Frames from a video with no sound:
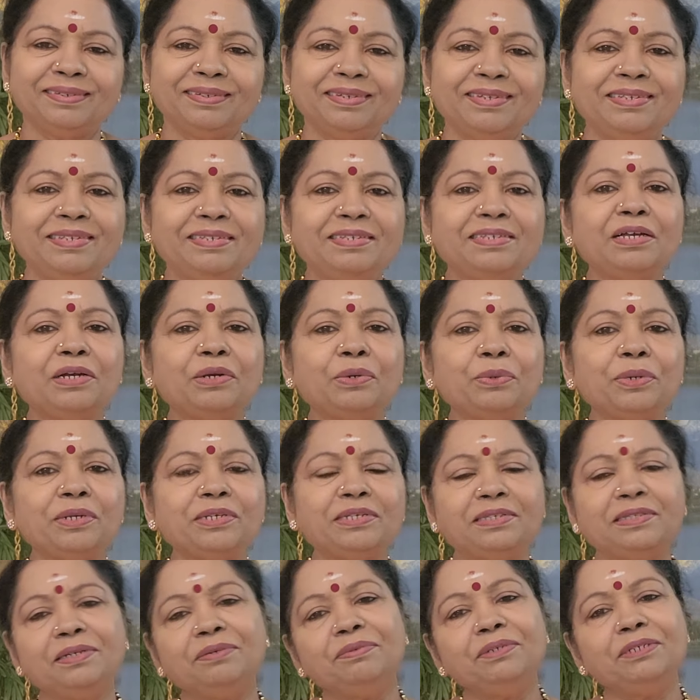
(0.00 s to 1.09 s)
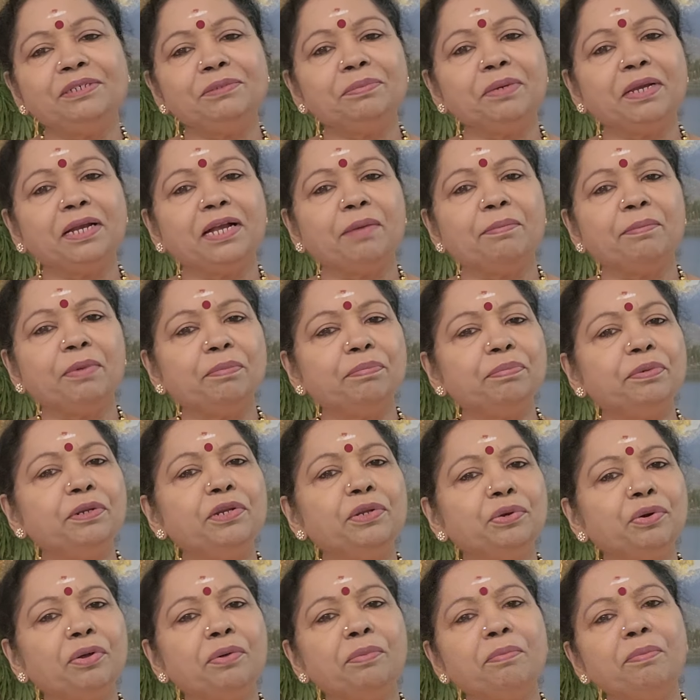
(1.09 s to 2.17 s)
This is a question which may come up in
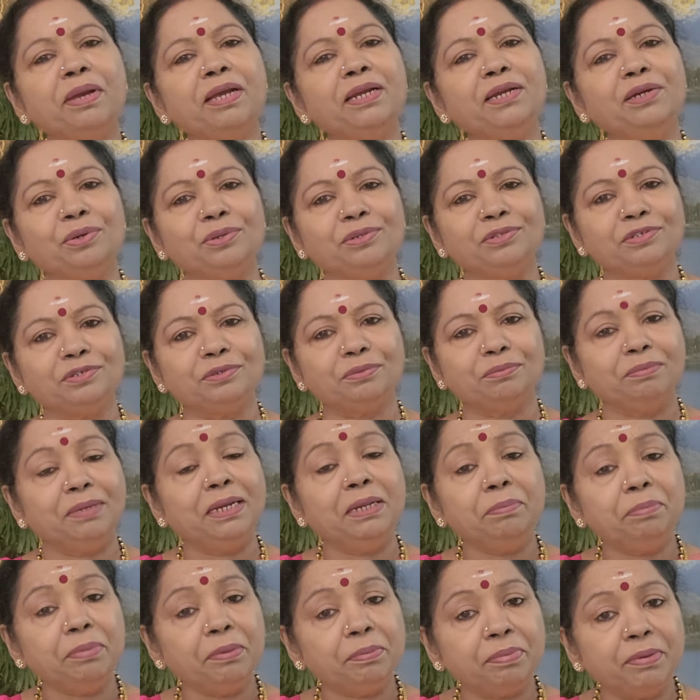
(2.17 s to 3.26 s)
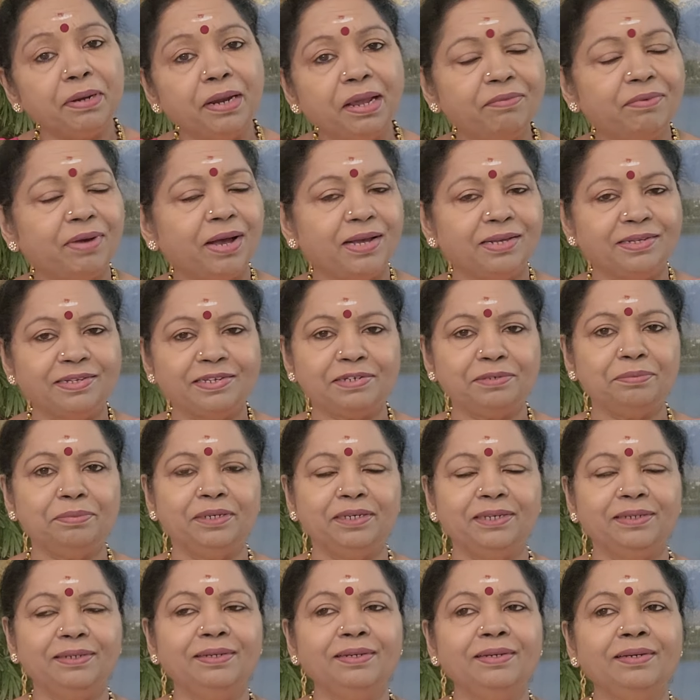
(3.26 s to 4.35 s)
your mind also. Many people have asked me.